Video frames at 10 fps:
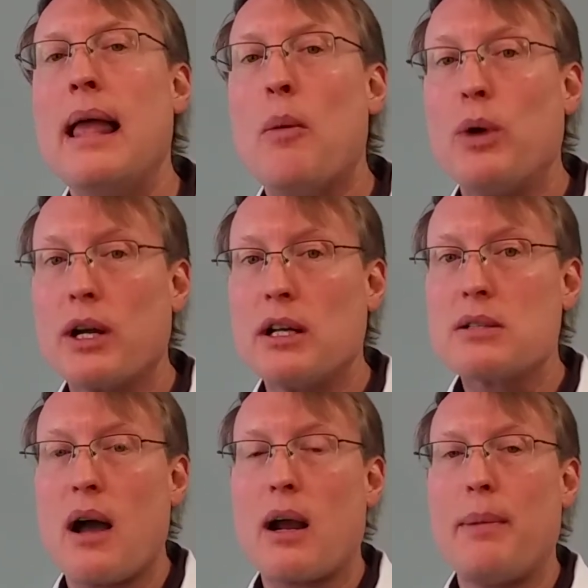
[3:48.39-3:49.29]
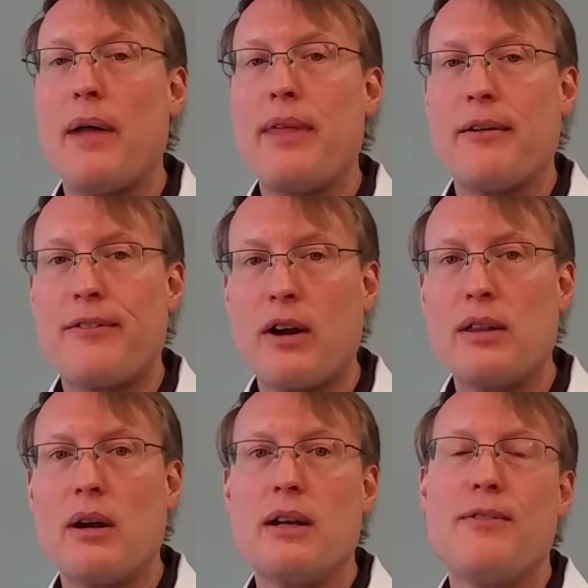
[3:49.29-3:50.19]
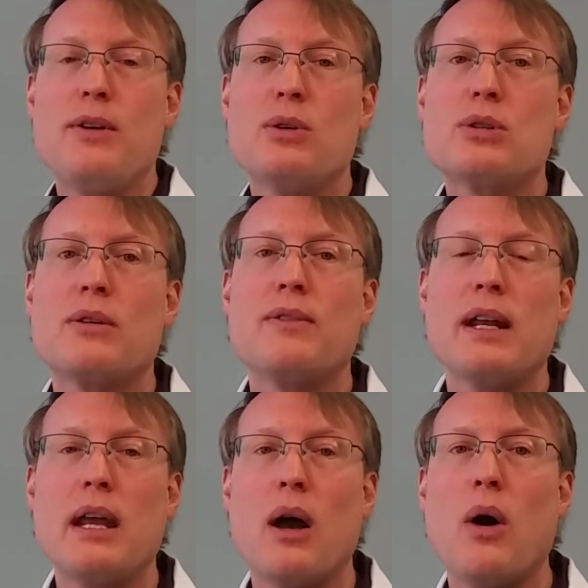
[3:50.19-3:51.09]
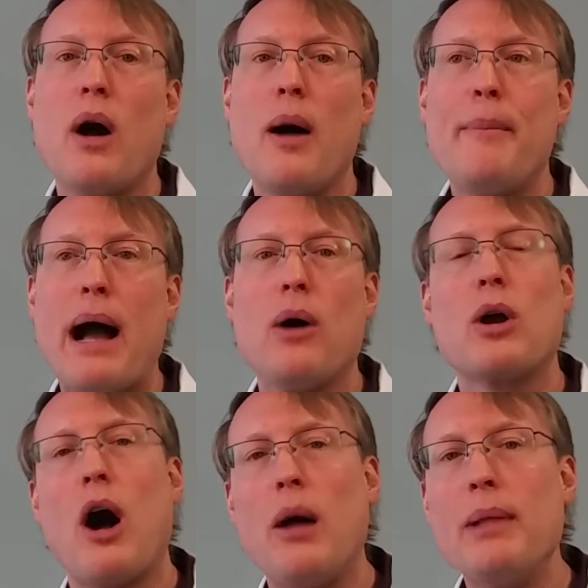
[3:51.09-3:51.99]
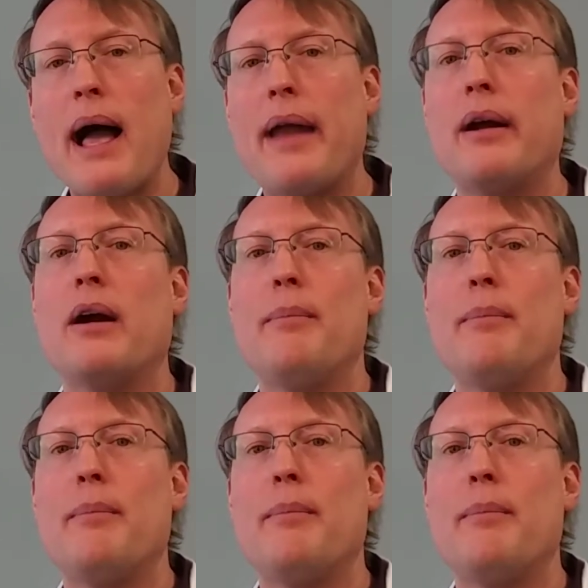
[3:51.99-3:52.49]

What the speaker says: We're going to talk about that further in a future video about gallbladder,